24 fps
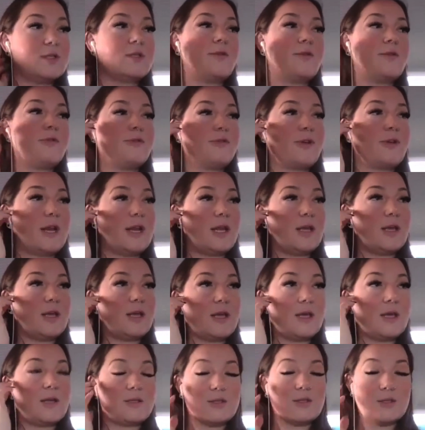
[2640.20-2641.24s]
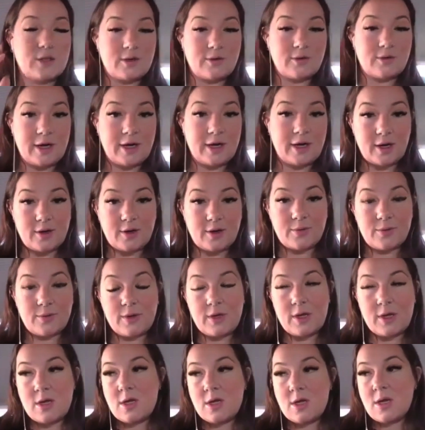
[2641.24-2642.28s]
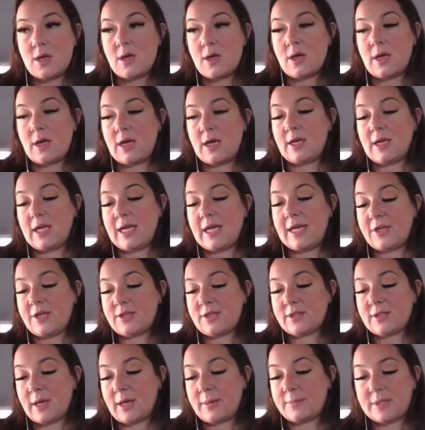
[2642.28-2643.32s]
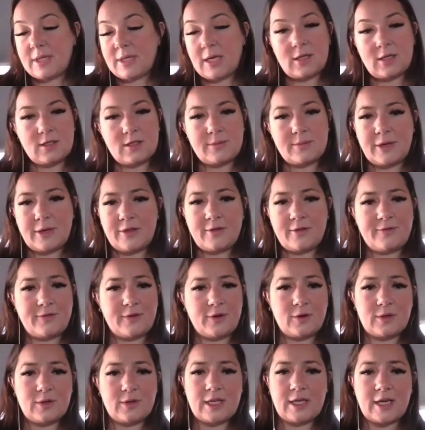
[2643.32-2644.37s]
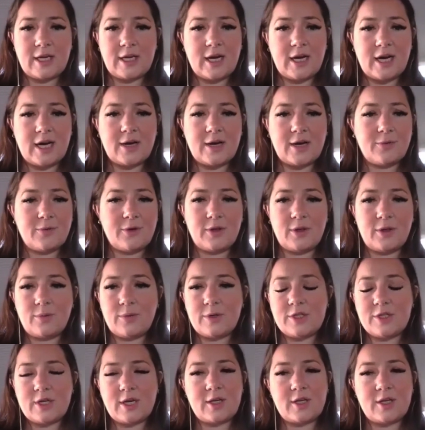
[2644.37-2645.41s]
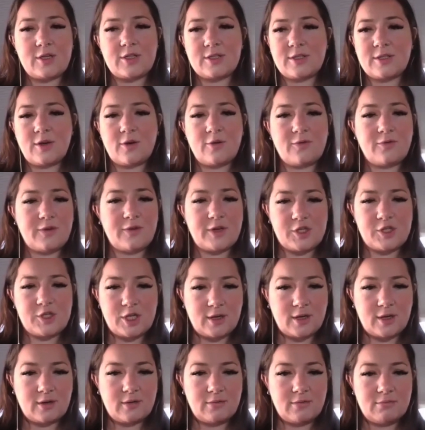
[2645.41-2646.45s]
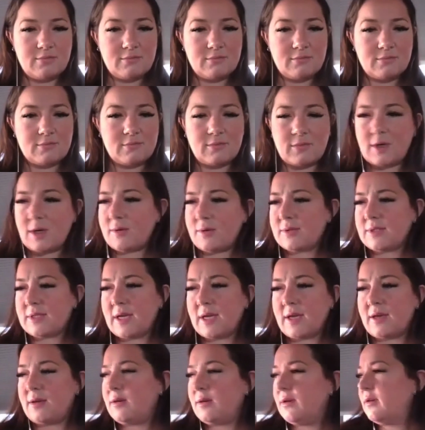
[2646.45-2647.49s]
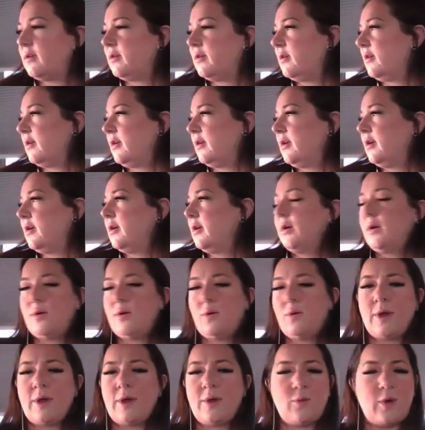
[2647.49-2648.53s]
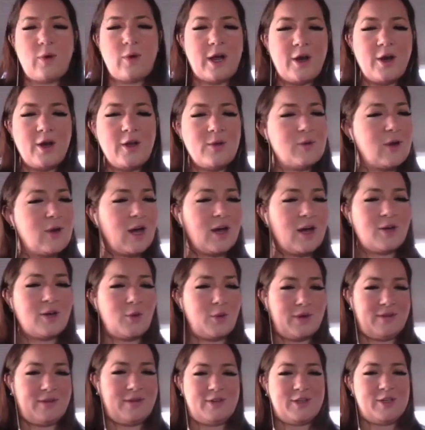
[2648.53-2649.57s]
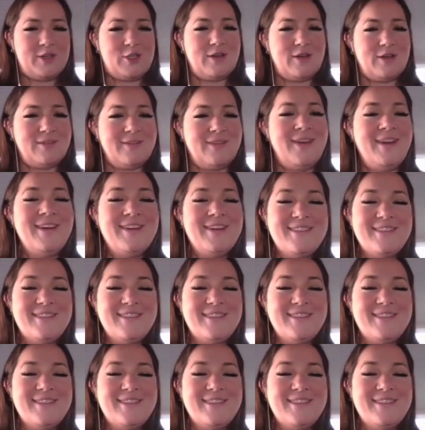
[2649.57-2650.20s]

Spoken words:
is fighting cancer right now, and he just kept saying to me on the phone like I really wish I could just go fishing. And I was like, "Wait, why are you not going fishing?"